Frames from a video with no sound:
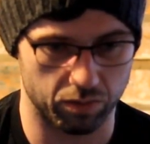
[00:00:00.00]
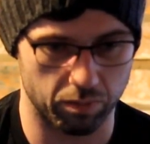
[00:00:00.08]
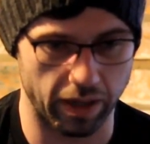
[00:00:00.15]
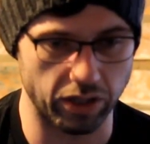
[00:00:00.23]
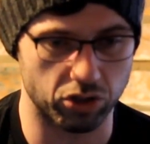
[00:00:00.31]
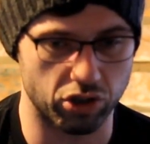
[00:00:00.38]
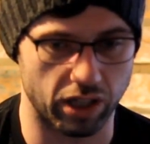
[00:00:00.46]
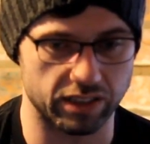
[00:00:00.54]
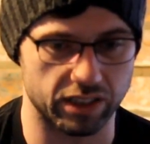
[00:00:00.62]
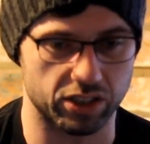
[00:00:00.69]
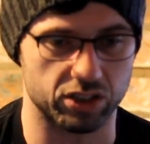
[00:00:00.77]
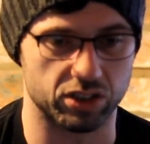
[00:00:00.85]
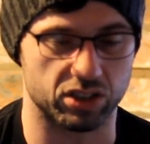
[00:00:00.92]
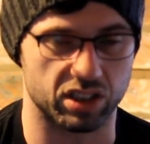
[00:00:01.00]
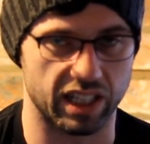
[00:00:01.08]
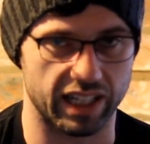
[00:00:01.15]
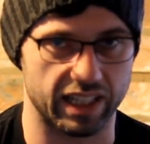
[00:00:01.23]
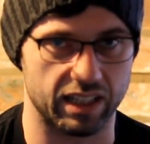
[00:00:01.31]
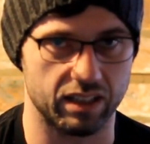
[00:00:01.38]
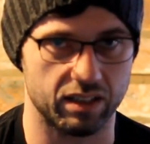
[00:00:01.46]
Make your transitions
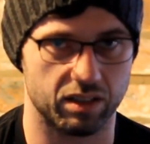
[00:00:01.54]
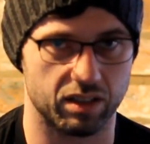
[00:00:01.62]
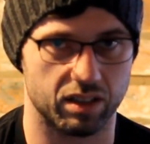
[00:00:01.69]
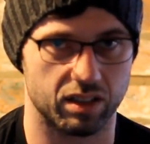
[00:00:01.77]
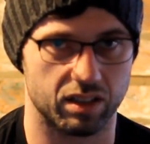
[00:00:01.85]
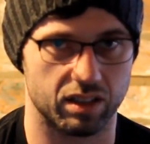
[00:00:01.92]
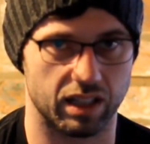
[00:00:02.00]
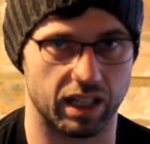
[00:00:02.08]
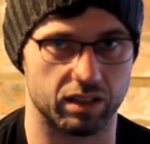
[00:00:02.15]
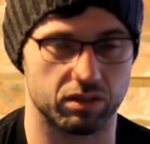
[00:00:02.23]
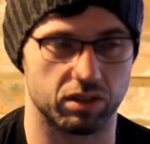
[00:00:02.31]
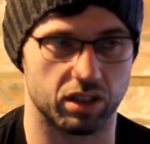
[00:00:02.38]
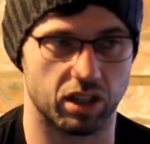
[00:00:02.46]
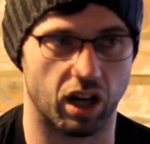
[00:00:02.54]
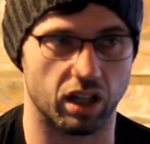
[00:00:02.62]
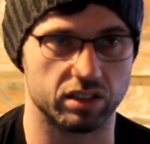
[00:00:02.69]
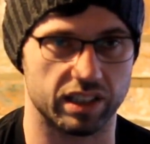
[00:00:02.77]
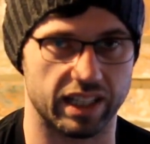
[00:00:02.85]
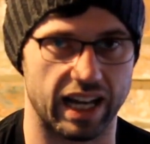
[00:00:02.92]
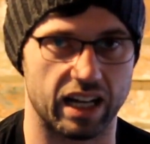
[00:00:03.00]
slicker, like the guards
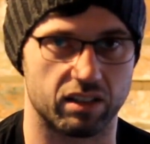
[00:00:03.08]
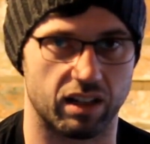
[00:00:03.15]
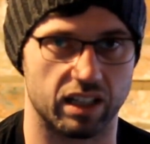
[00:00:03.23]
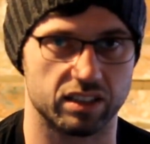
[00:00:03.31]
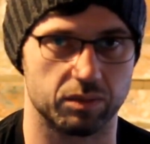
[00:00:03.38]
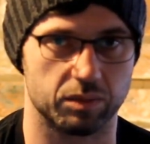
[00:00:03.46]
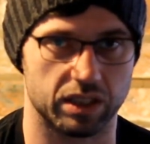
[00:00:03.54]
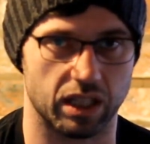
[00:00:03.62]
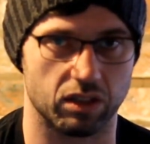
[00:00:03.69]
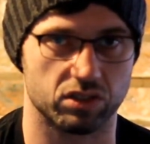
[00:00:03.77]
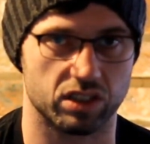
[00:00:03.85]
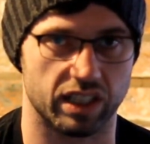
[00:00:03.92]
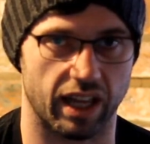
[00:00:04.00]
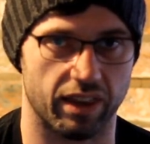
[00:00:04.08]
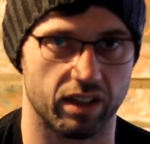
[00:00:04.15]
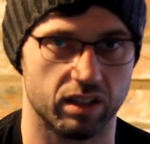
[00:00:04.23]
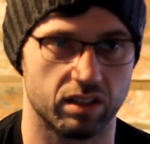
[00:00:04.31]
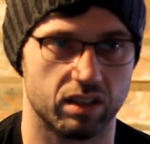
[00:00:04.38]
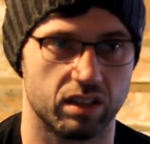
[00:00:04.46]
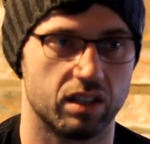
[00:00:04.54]
that categorize themselves together.
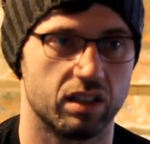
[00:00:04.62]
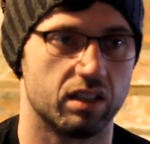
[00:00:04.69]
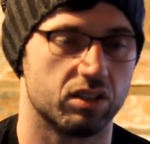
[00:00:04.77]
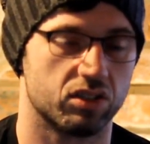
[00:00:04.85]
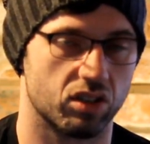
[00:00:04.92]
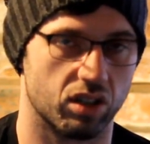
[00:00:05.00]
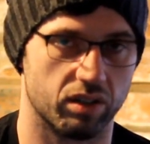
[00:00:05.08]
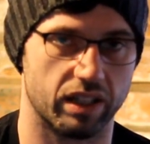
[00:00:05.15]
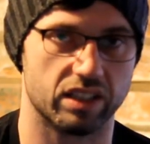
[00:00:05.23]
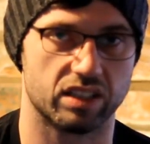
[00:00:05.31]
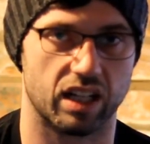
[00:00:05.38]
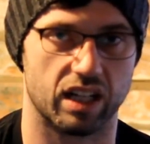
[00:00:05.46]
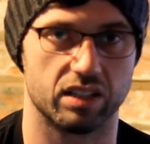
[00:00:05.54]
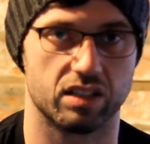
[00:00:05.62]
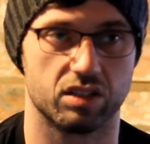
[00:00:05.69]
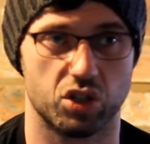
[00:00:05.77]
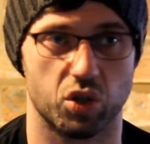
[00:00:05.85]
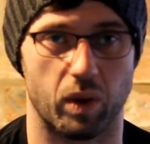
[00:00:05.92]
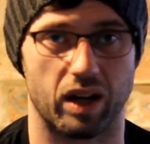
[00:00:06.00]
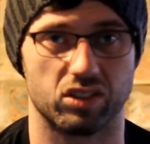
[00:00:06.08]
So inside
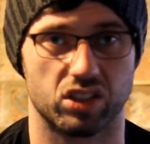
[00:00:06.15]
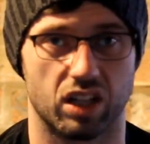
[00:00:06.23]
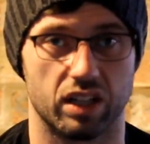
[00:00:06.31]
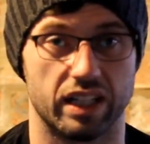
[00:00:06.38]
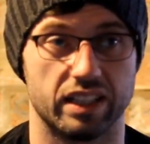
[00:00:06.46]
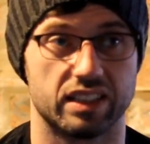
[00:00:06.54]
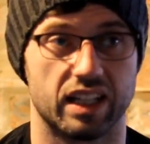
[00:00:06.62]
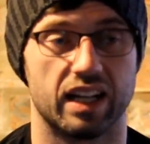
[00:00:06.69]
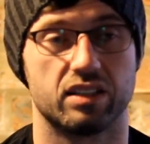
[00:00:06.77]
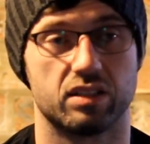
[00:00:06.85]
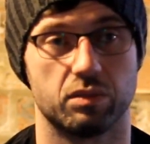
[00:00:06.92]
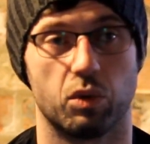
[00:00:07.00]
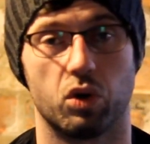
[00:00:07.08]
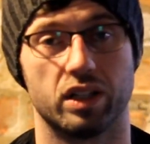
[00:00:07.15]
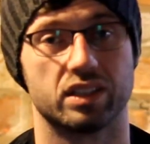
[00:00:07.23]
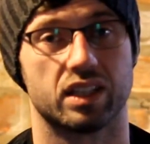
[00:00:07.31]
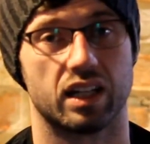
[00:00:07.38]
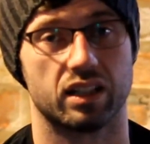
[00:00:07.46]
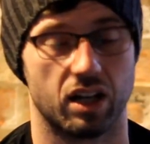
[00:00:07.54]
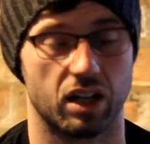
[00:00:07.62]
to more
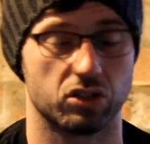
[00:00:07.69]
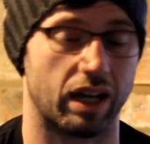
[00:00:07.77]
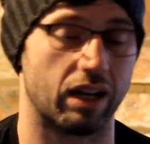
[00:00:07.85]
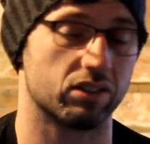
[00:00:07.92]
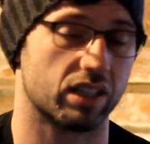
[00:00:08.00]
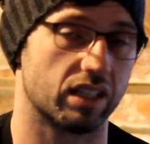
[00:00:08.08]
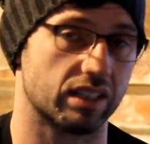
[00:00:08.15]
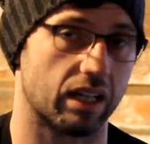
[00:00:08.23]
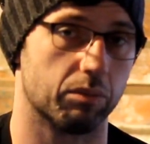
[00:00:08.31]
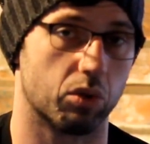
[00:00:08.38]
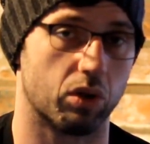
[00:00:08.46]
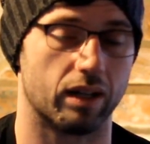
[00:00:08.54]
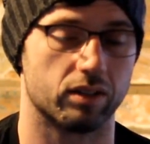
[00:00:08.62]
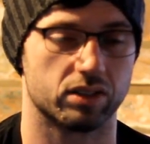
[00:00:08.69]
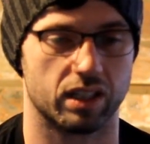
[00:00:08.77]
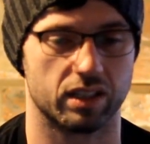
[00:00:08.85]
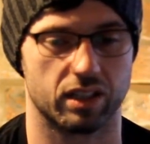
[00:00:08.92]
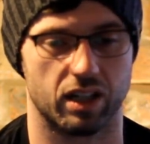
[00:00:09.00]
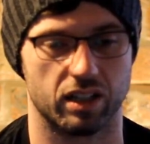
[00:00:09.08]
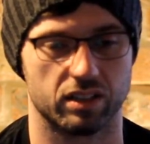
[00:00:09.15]
inside guards, or outside to more outside
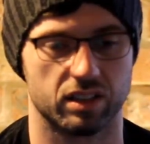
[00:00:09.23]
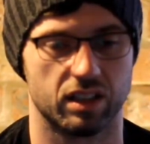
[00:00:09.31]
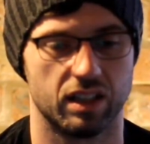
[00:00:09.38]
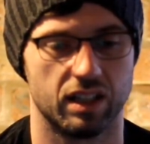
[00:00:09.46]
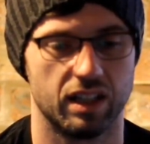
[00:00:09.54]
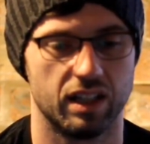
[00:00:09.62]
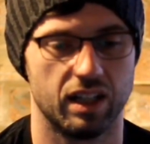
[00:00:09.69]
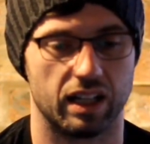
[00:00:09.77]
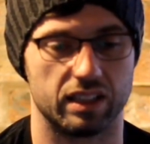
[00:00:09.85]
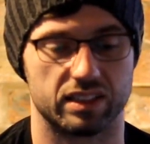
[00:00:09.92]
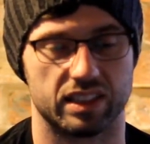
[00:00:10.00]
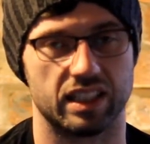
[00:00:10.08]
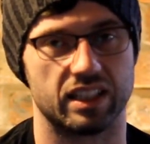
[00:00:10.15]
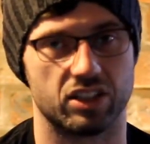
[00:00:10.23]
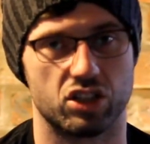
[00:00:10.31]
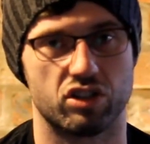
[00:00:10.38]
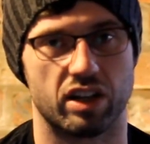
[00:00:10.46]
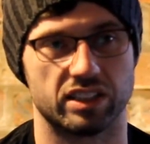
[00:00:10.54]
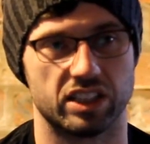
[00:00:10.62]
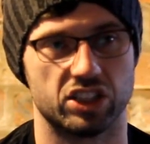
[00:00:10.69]
guards, and see that the
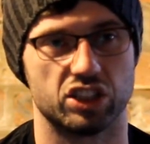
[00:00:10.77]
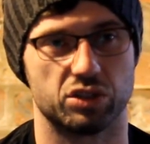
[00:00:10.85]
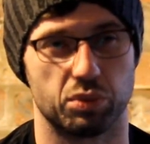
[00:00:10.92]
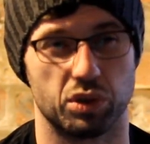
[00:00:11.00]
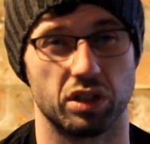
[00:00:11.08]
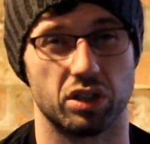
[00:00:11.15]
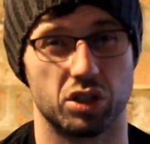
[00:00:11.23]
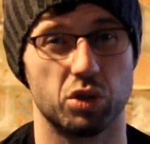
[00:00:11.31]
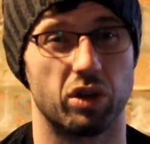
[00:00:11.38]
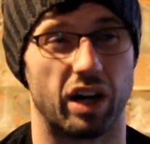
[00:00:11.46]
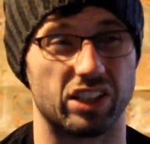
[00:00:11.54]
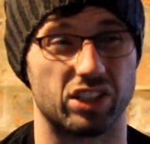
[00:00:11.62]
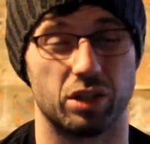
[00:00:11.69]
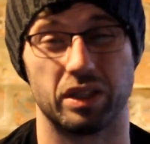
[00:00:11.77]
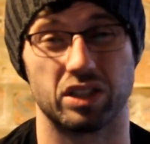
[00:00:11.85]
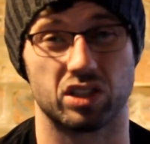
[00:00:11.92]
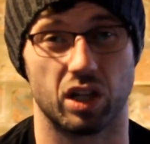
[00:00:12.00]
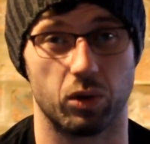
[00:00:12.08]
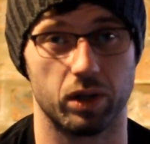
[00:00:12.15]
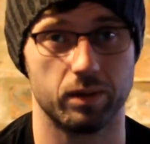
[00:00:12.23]
transitions between the two are actually a bit
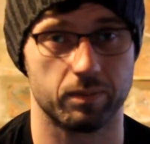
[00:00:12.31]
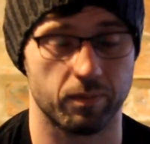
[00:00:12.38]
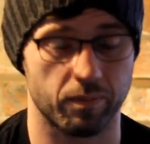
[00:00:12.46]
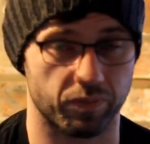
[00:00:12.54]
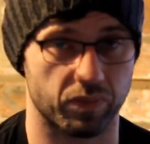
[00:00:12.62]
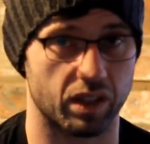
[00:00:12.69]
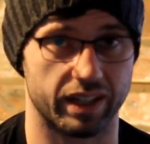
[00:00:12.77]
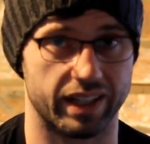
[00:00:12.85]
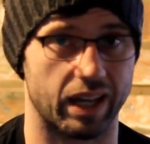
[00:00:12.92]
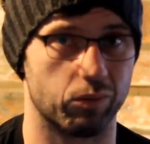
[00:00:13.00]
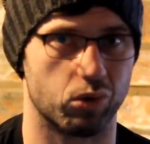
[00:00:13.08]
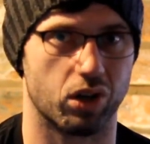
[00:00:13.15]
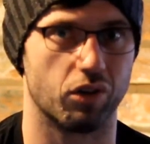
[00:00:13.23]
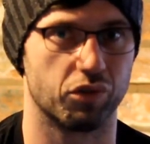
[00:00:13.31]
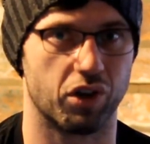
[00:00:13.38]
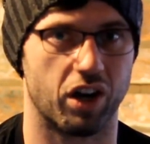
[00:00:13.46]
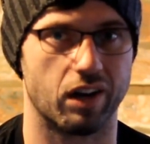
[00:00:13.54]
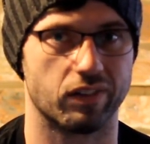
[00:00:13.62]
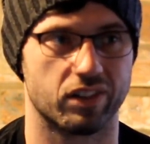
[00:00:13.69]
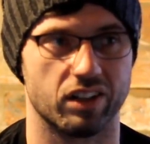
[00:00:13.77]
slower. Again, we'll go through
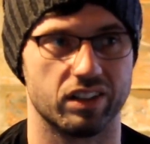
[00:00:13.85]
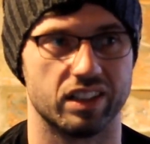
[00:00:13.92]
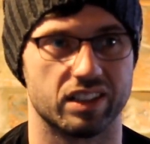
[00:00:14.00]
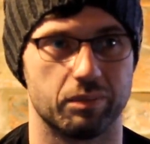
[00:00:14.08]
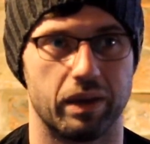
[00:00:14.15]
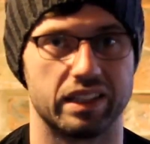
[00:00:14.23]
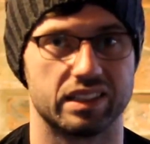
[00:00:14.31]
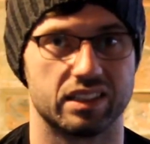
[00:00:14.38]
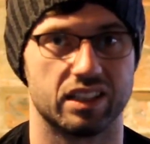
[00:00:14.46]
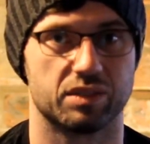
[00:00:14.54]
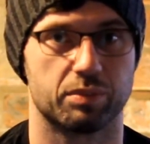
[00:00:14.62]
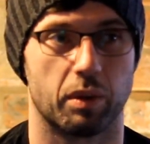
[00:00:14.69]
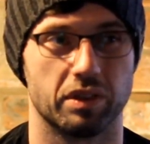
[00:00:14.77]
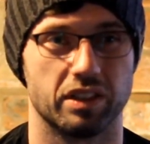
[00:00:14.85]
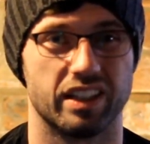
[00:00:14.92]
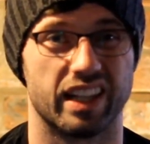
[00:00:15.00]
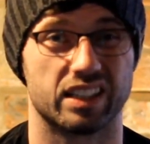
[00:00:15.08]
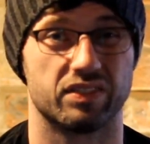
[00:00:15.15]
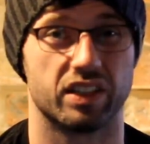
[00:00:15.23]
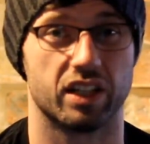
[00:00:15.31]
half guard and its amazing this probably in the
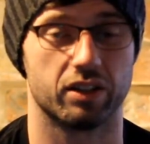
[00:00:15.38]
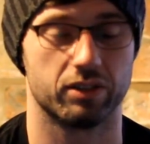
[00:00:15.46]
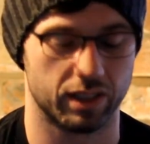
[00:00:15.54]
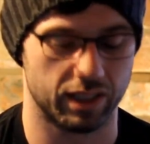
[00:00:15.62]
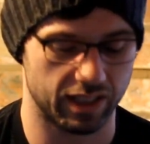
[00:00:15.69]
next video.